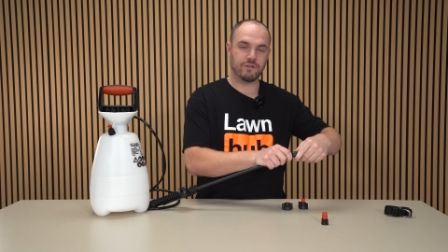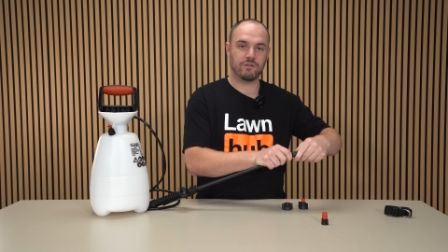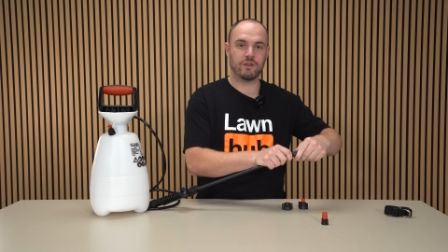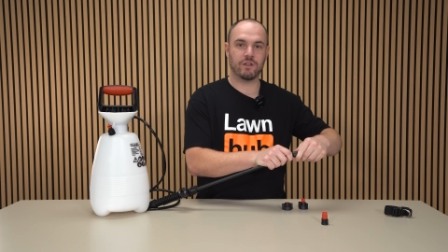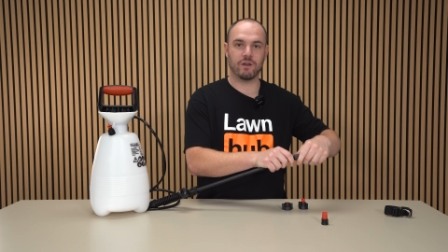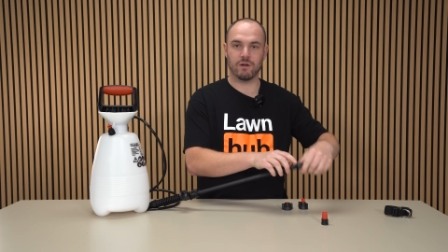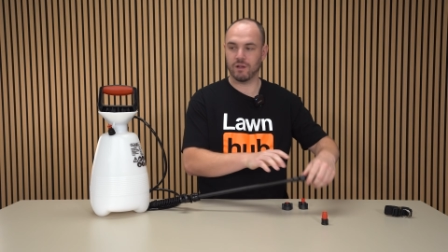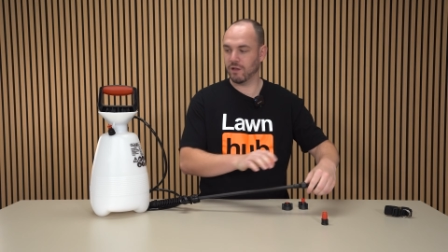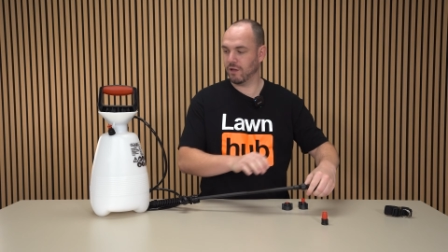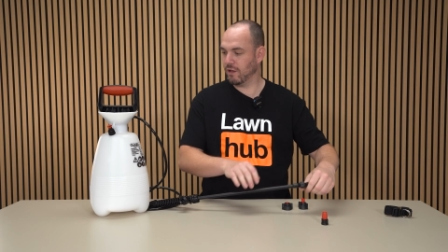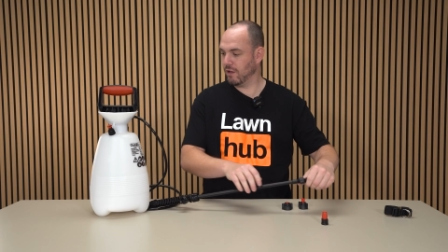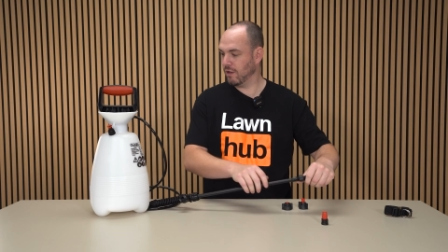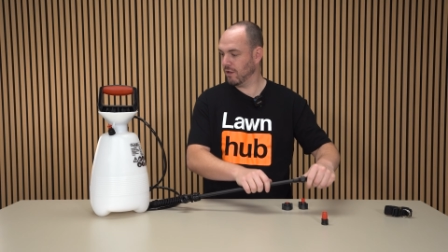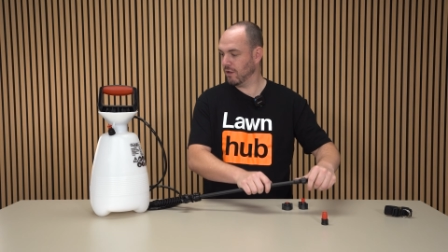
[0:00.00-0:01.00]
of you that
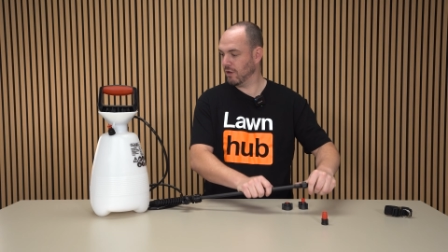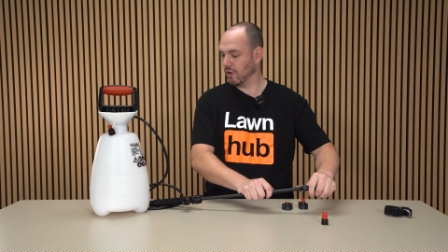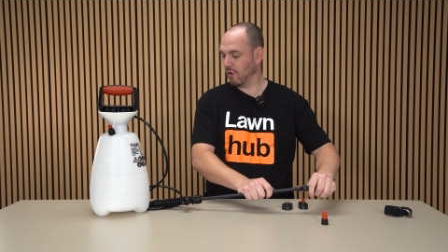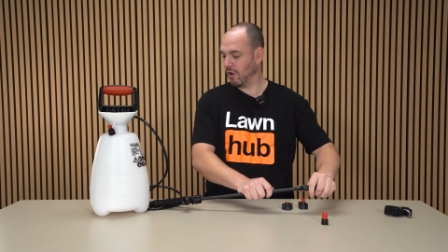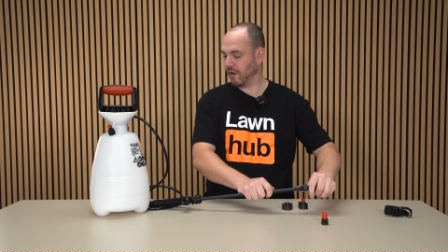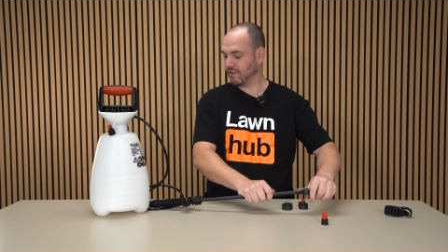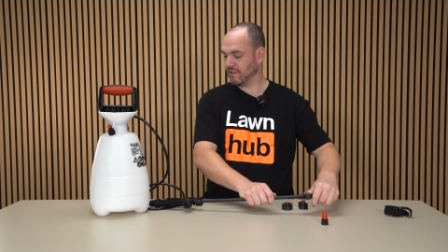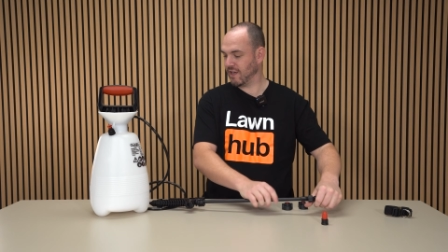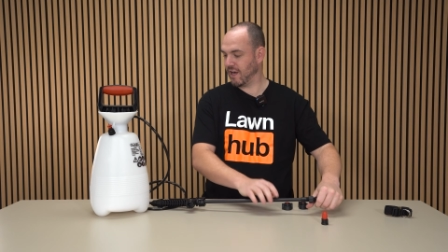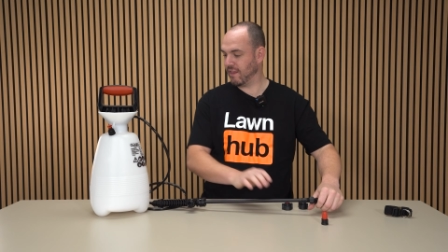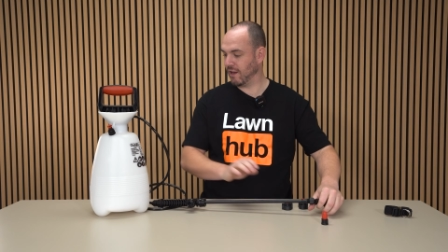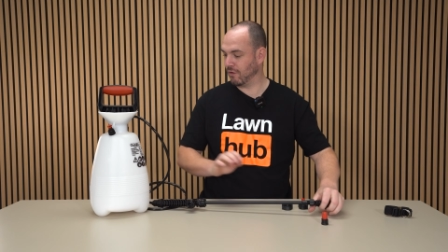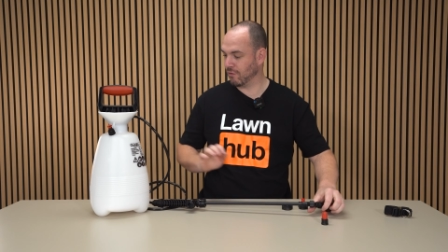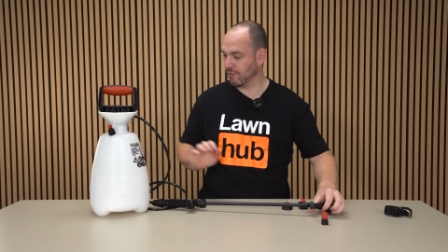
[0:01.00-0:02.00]
like to take
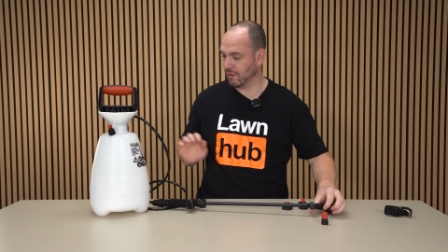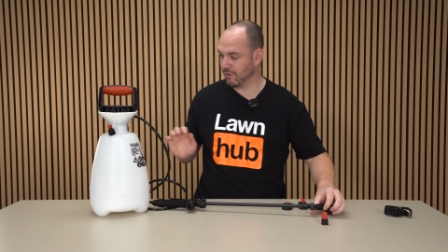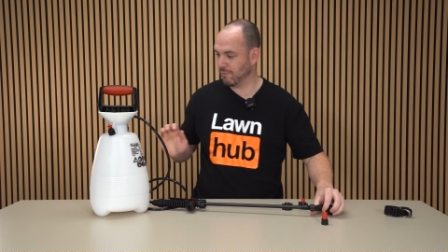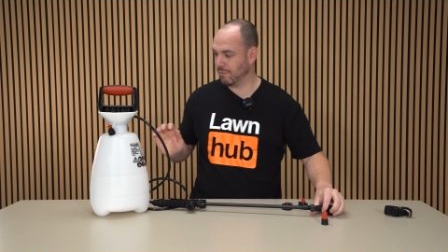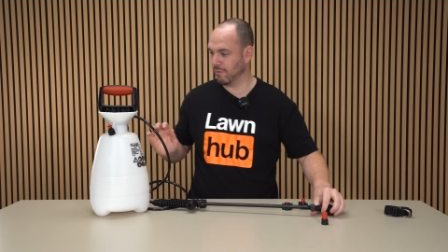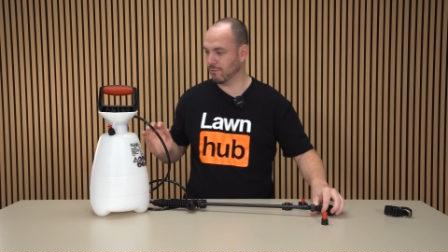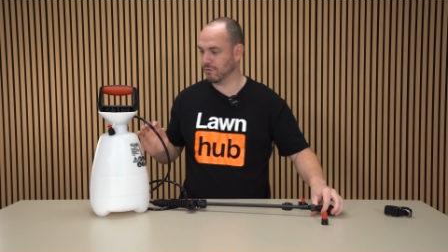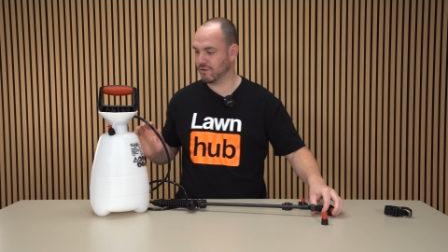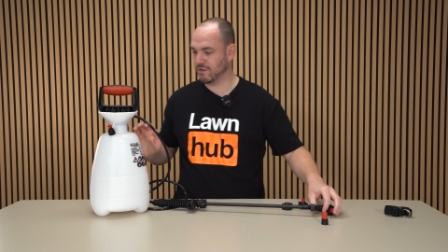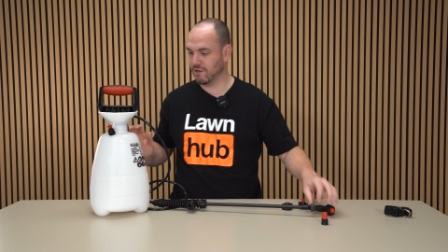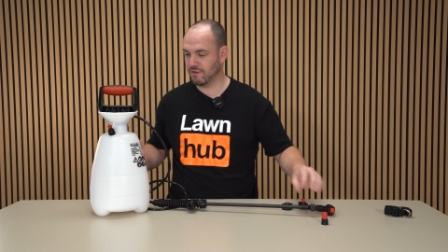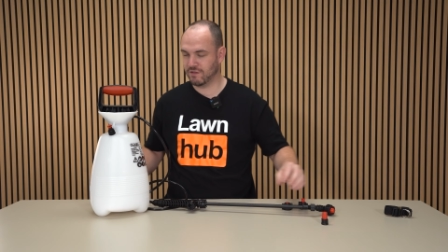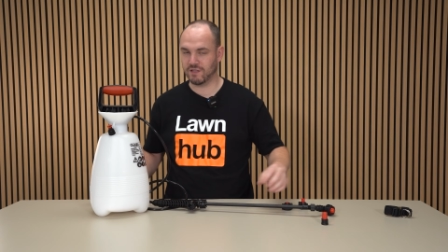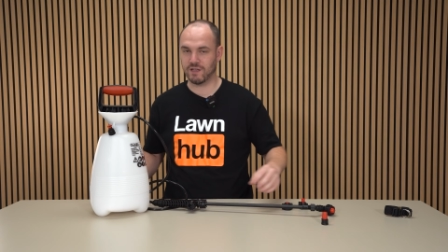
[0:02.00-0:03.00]
their lawn a little bit more
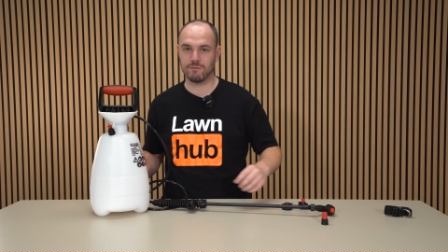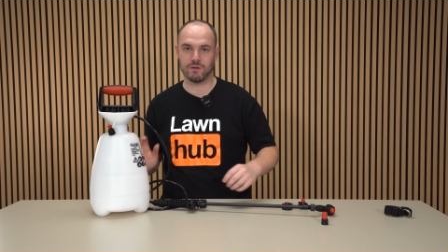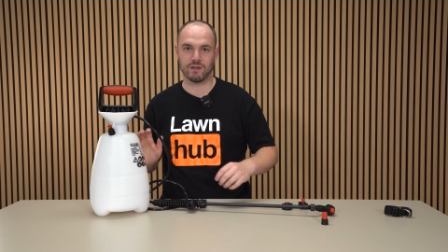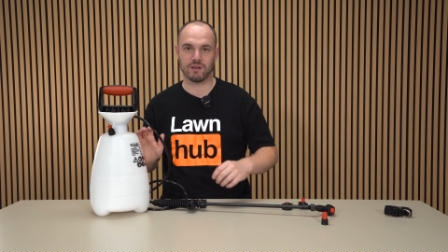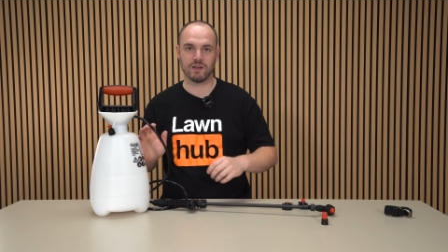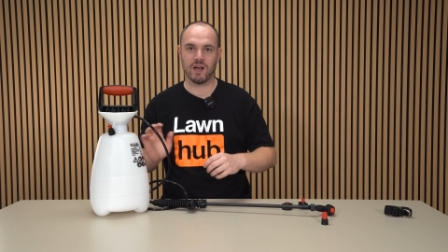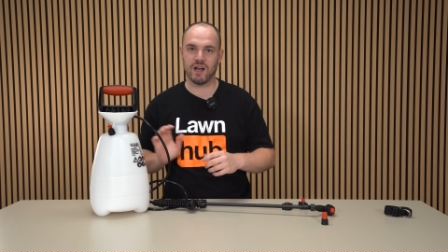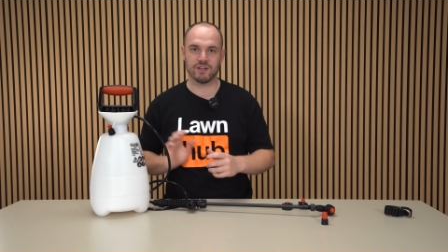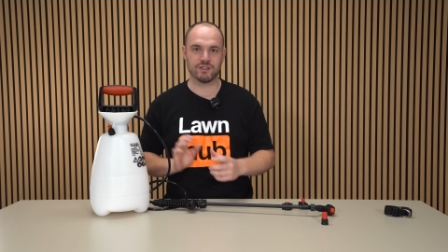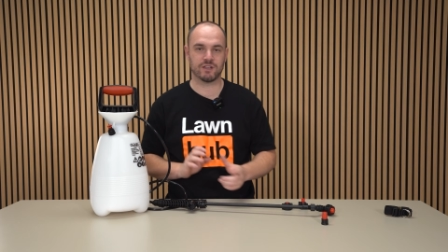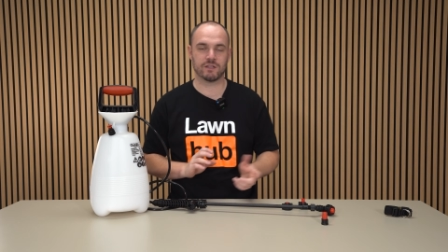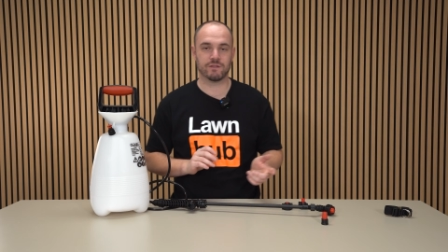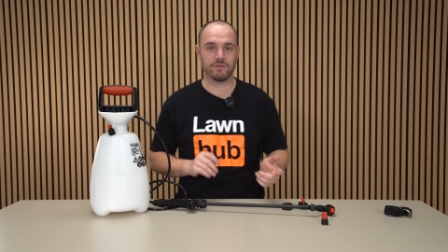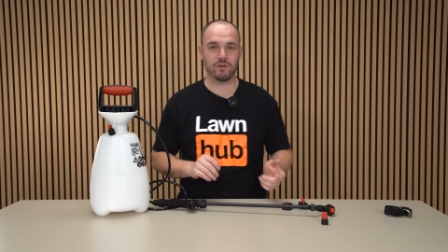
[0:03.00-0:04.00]
seriously but can't
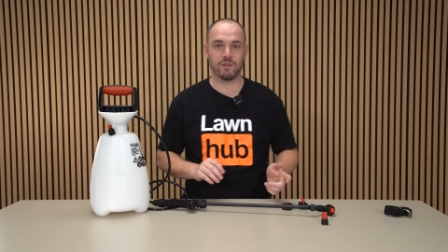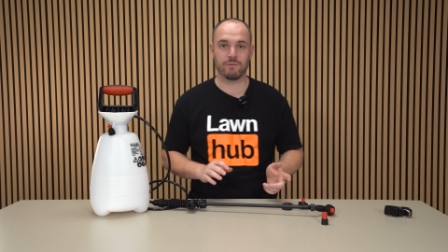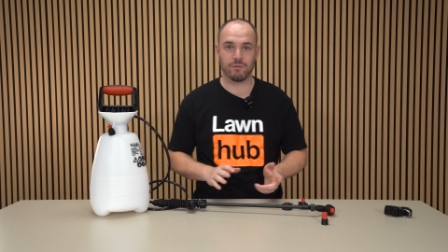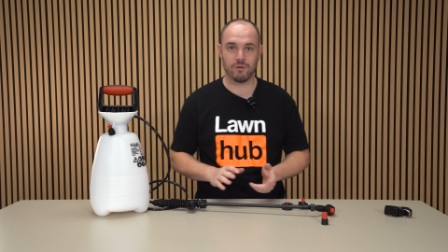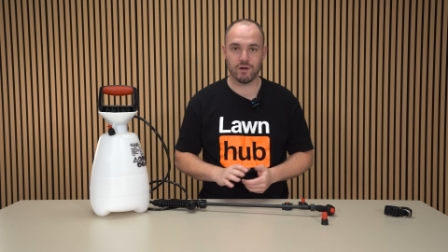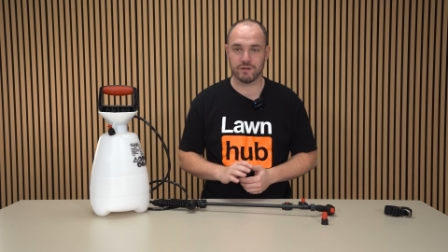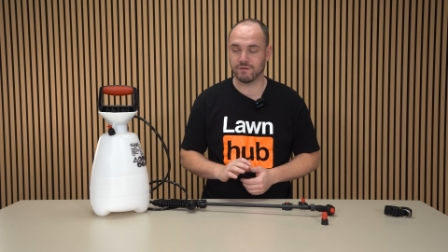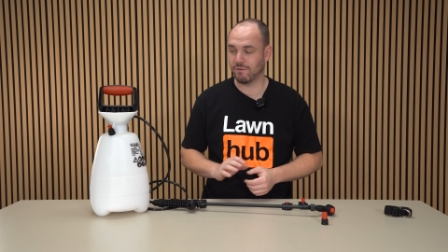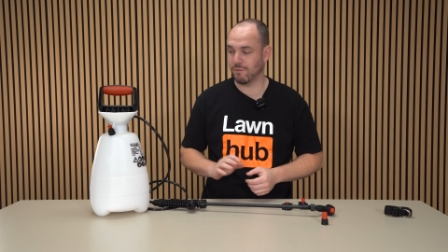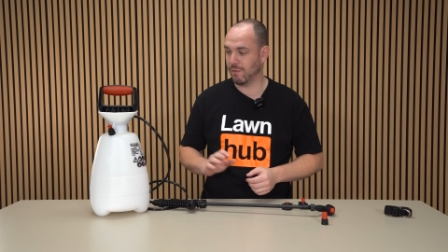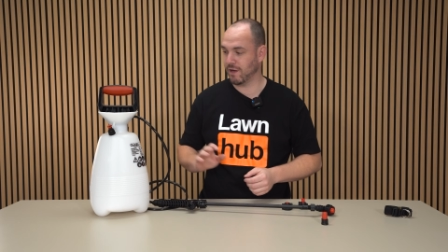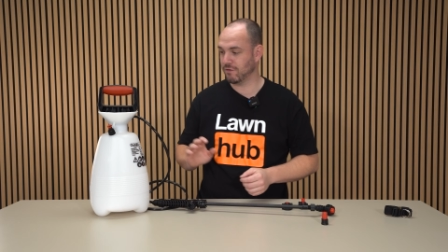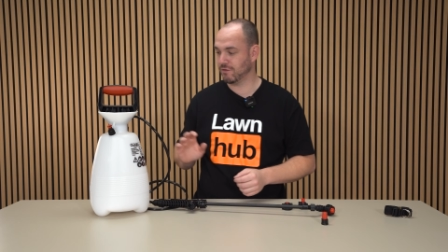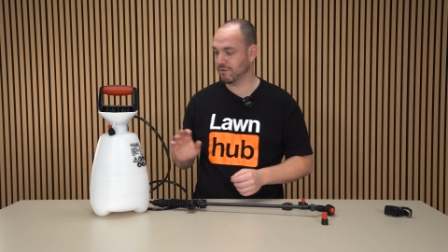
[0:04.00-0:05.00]
justify the price of a
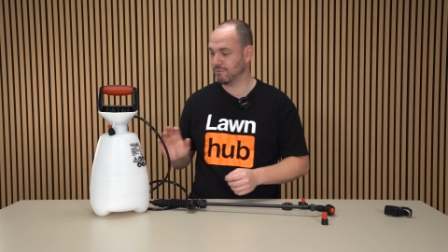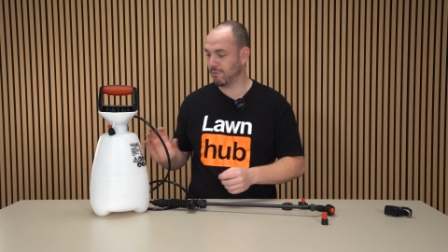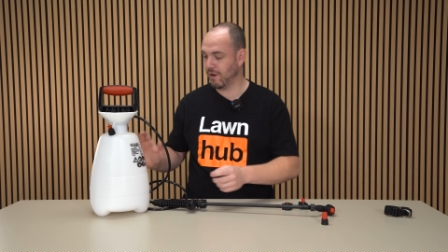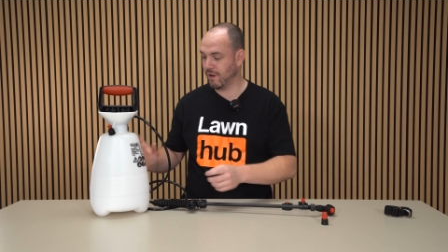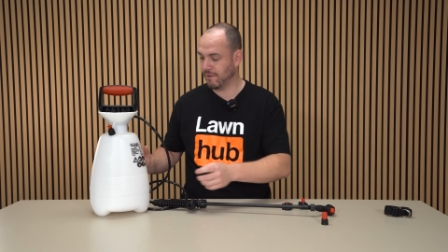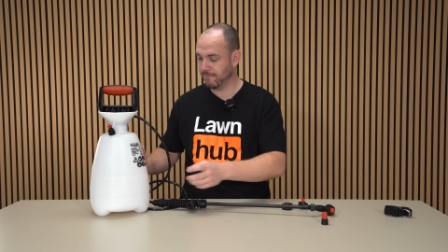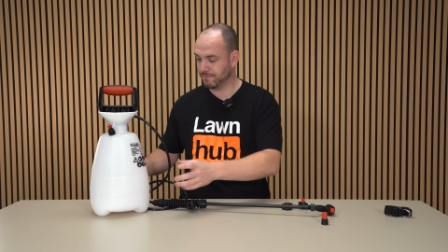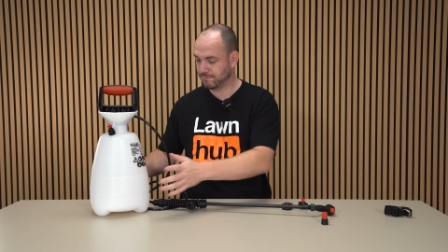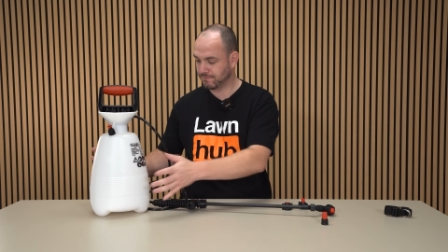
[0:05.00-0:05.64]
battery sprayer,